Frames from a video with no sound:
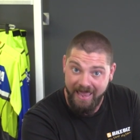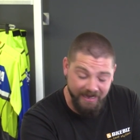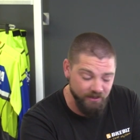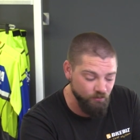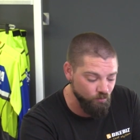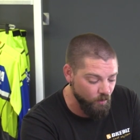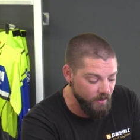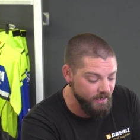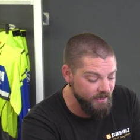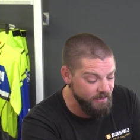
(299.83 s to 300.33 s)

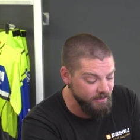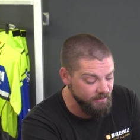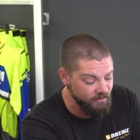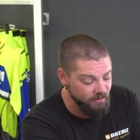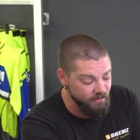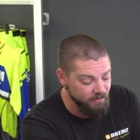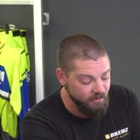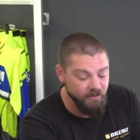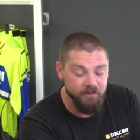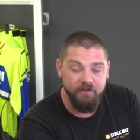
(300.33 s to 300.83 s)
and wear
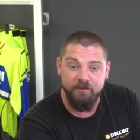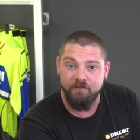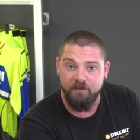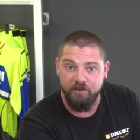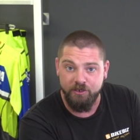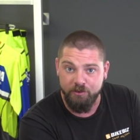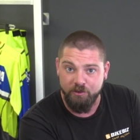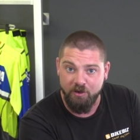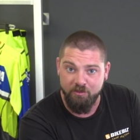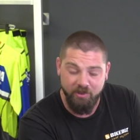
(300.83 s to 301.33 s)
the
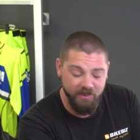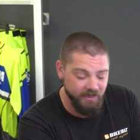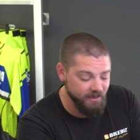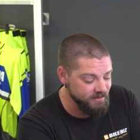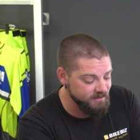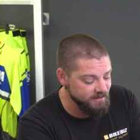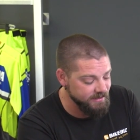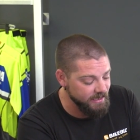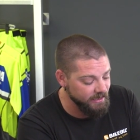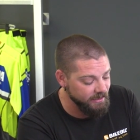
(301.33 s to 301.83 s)

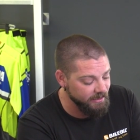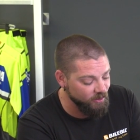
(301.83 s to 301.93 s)
European standard